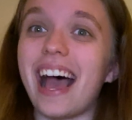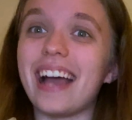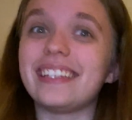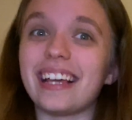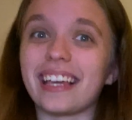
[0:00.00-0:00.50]

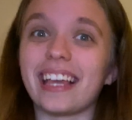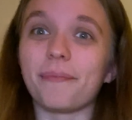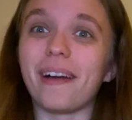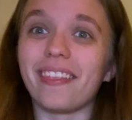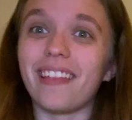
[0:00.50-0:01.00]
I
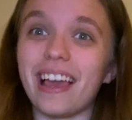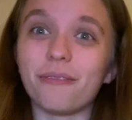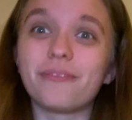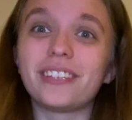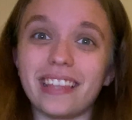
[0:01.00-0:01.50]
dedicated my
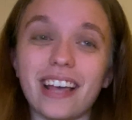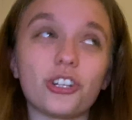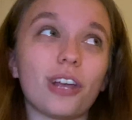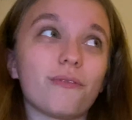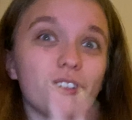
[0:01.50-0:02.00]
life to that shit for